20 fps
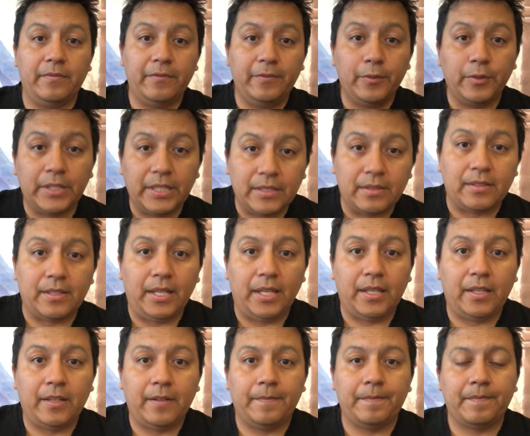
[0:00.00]
food
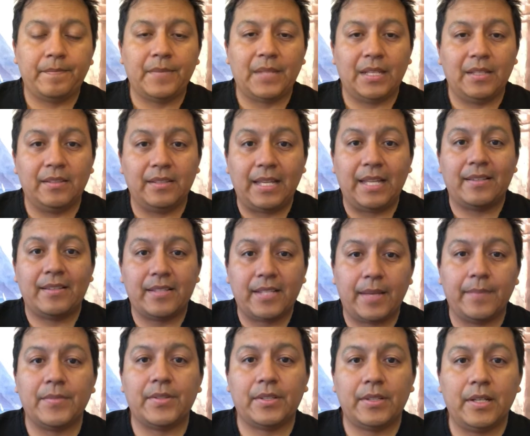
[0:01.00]
intake. And that
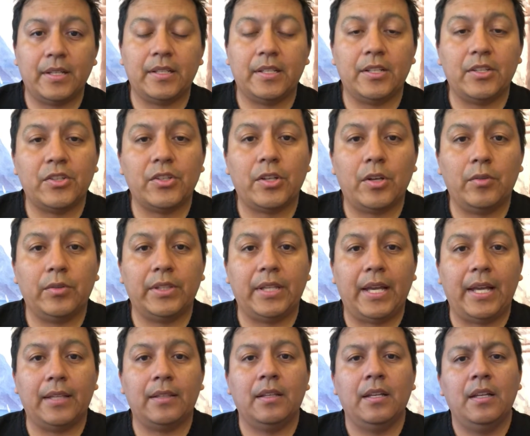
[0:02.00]
same study showed
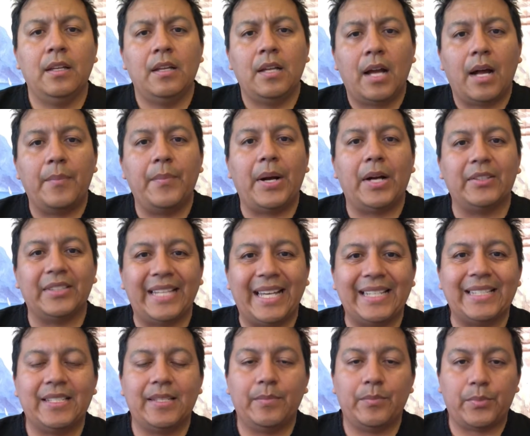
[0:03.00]
that about
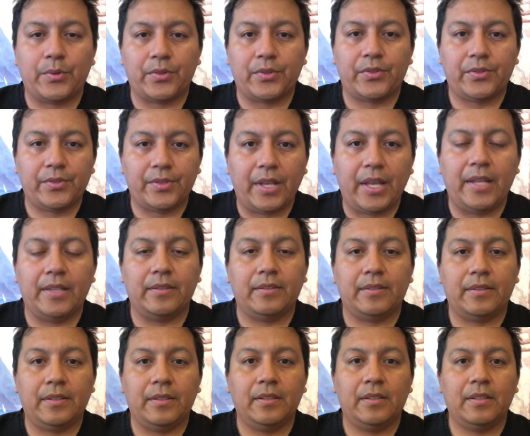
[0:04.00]

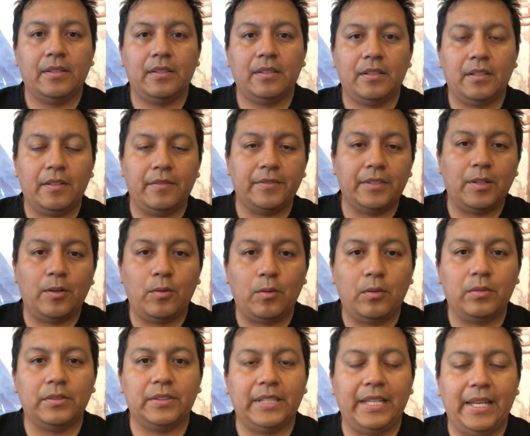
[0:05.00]
19% of the
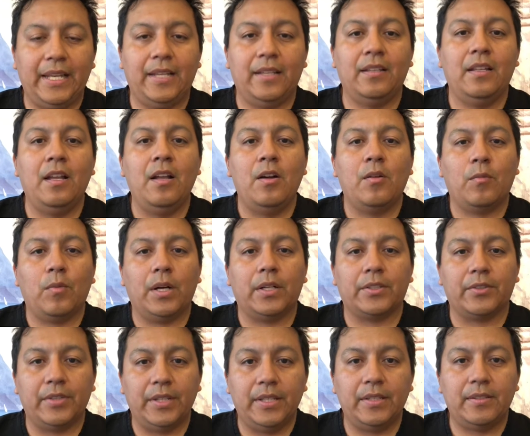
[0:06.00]
whole day
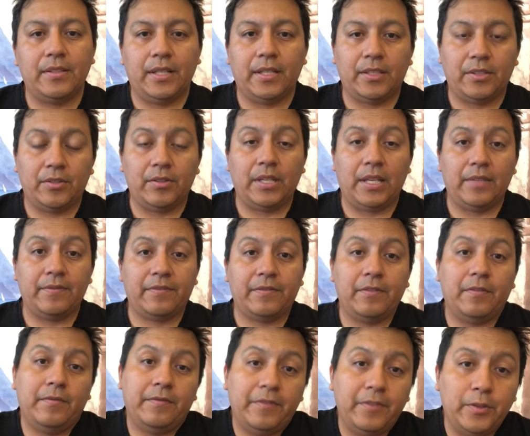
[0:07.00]
water intake you get
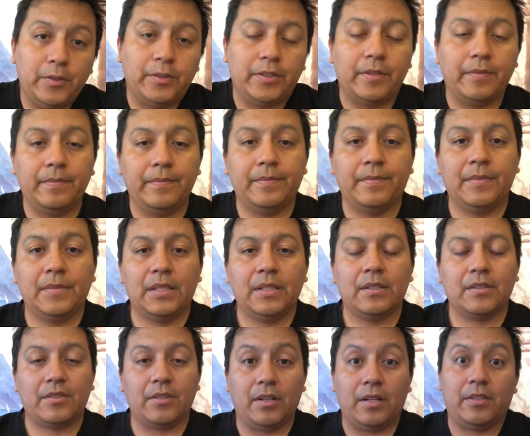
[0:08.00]
from food,
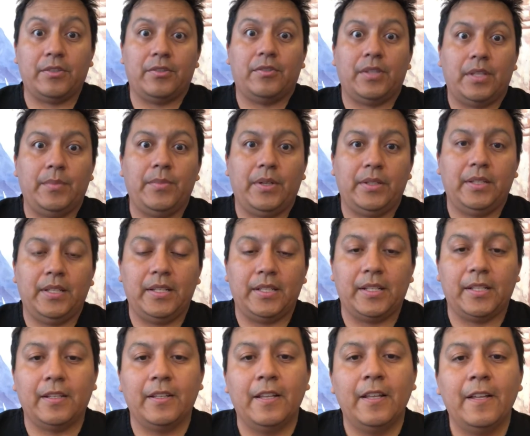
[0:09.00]
as long as you keep on eating.